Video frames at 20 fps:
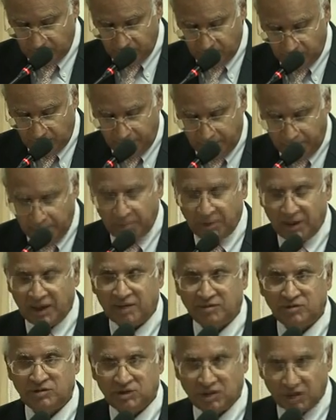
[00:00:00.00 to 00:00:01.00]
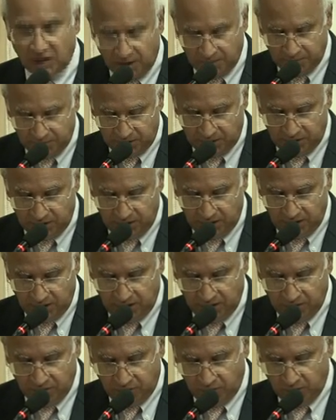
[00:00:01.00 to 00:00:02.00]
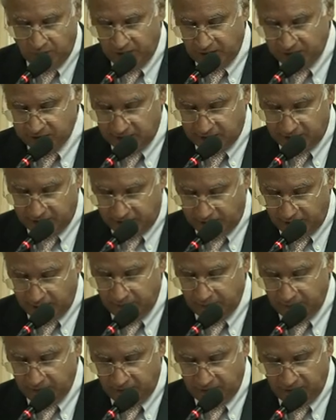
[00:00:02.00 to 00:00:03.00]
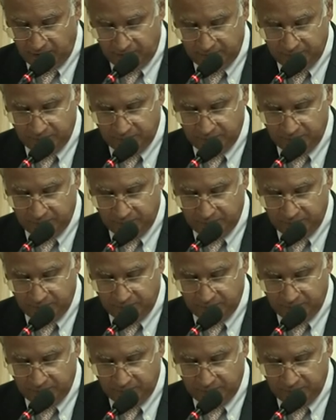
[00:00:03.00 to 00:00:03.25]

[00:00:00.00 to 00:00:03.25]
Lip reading: When people have jobs, food on their table,